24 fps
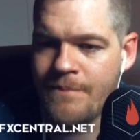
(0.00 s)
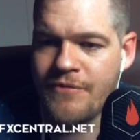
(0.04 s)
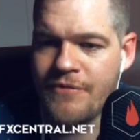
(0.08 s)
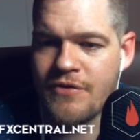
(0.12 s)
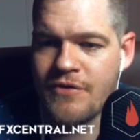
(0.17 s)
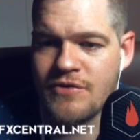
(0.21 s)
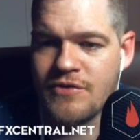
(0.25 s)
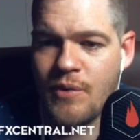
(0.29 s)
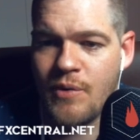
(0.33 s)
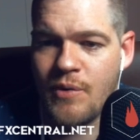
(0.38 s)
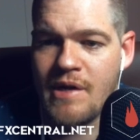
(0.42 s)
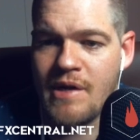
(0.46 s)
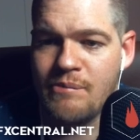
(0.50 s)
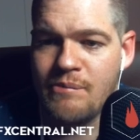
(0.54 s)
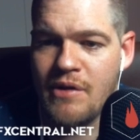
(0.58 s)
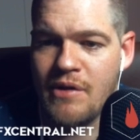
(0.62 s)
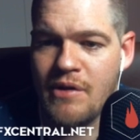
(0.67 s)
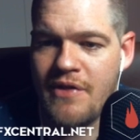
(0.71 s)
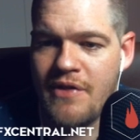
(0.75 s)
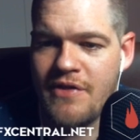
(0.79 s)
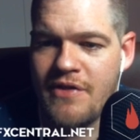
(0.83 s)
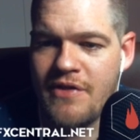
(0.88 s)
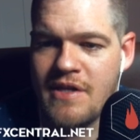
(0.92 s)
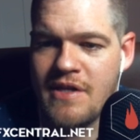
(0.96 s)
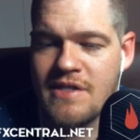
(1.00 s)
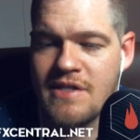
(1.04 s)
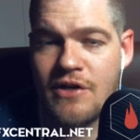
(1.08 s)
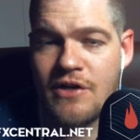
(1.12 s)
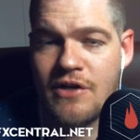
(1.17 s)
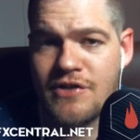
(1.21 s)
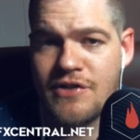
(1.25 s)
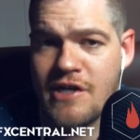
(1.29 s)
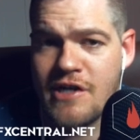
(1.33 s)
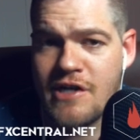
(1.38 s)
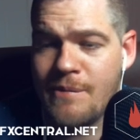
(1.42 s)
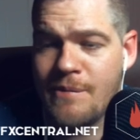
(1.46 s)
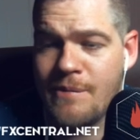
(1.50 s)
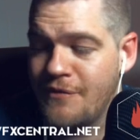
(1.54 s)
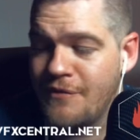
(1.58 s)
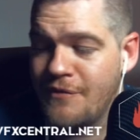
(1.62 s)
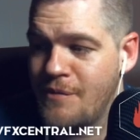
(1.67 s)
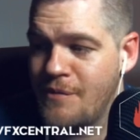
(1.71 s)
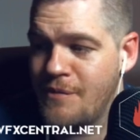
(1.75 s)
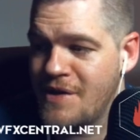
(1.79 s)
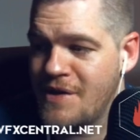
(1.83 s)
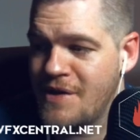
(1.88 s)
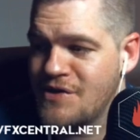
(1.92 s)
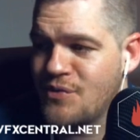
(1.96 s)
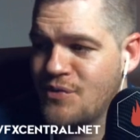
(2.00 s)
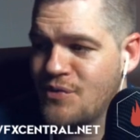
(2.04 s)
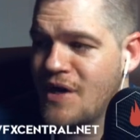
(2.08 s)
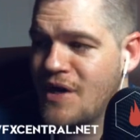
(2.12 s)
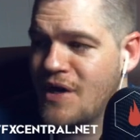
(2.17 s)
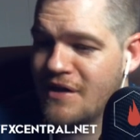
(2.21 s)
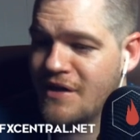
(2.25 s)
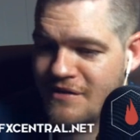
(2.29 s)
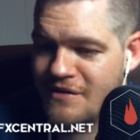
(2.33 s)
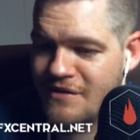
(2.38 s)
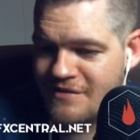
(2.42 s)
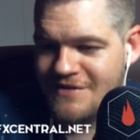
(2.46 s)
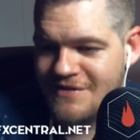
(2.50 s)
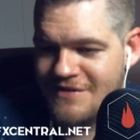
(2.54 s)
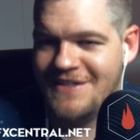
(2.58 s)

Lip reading: there's a way to blend these on top of them, I swear.